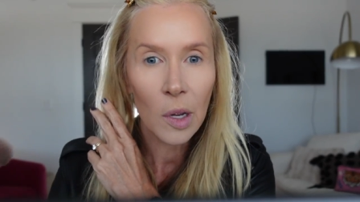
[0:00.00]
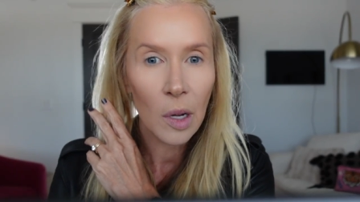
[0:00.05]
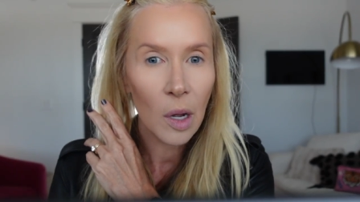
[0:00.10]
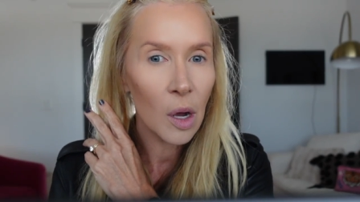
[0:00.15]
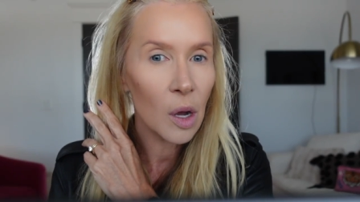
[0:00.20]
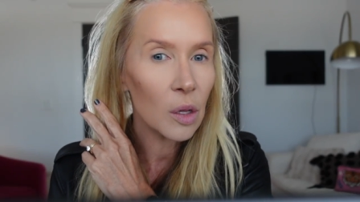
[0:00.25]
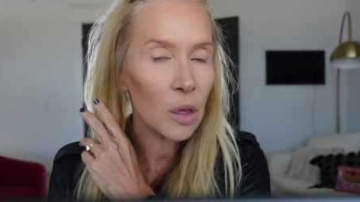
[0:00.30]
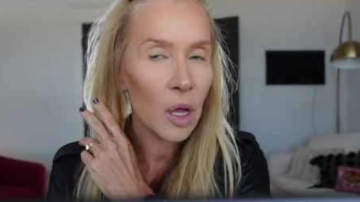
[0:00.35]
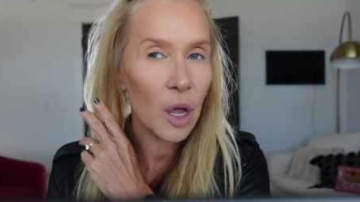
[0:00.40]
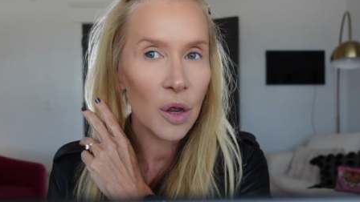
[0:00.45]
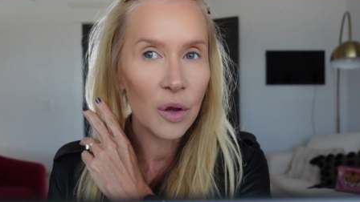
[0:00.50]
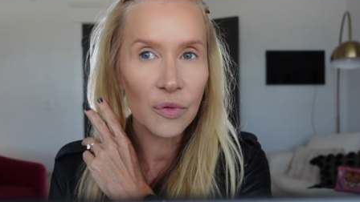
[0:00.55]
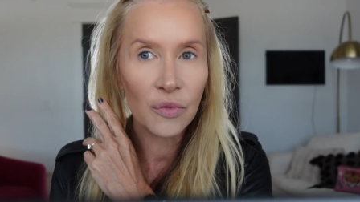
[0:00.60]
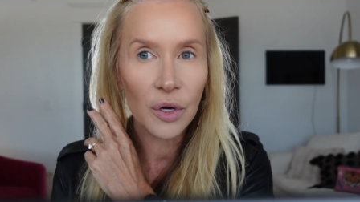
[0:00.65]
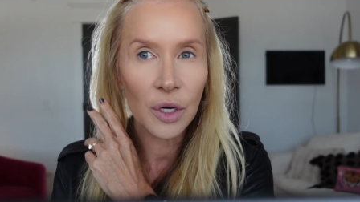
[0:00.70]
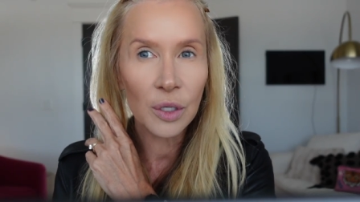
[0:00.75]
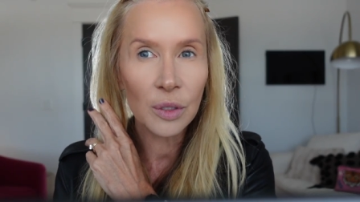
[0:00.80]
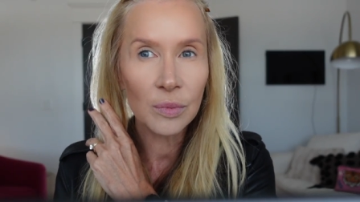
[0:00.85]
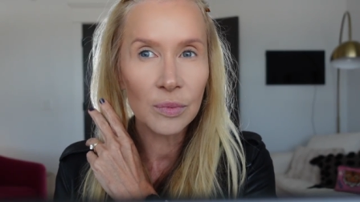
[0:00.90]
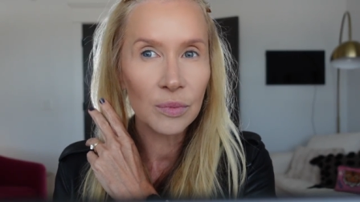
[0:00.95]
all
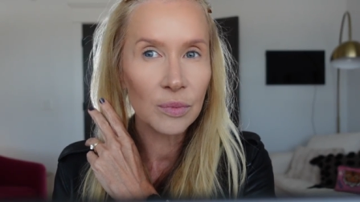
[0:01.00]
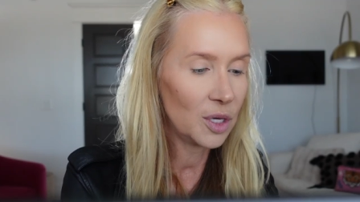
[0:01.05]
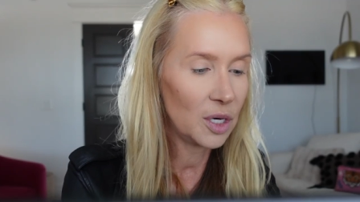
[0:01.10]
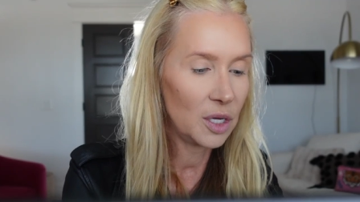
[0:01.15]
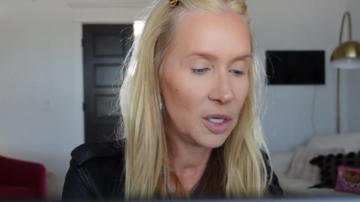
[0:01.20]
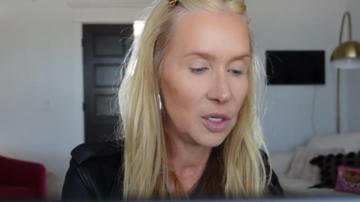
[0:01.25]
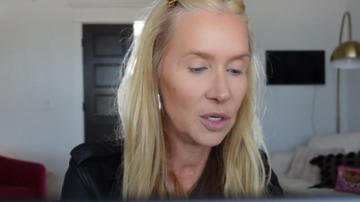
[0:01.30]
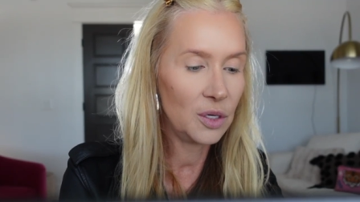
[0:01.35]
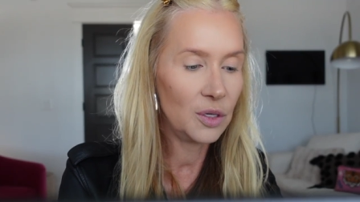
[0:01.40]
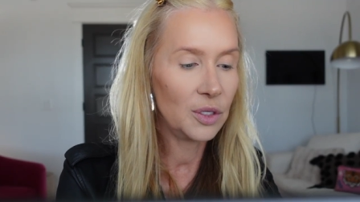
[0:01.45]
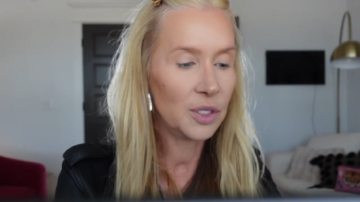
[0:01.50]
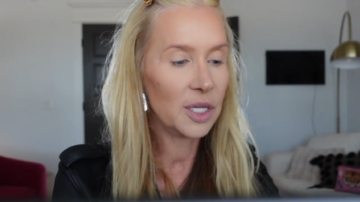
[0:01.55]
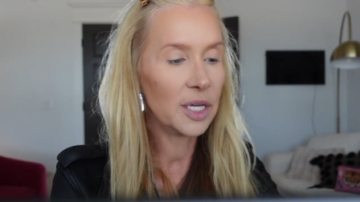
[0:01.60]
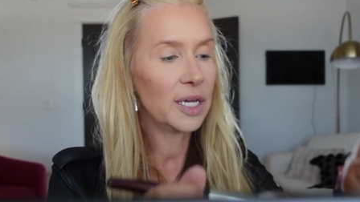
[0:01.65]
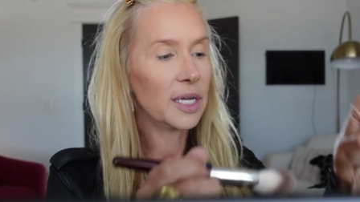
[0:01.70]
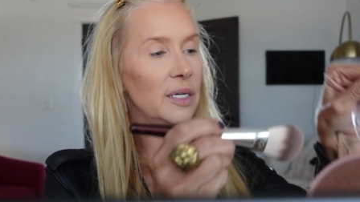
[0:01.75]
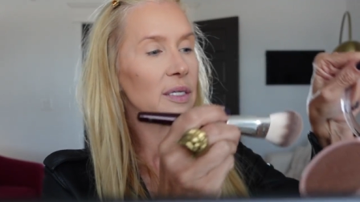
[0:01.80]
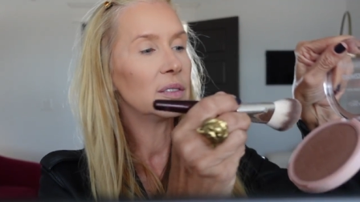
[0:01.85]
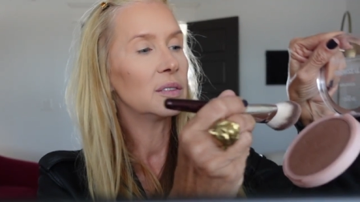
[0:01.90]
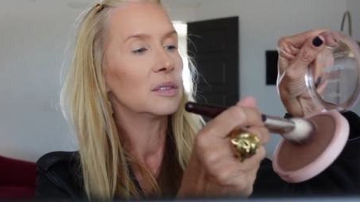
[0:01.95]
over. I'm gonna use
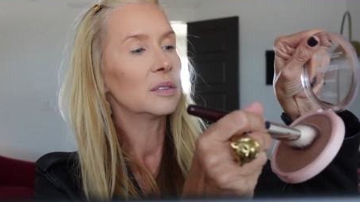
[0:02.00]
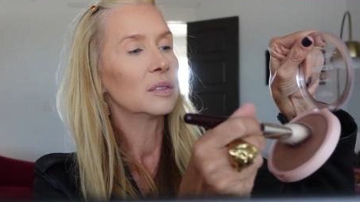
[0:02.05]
it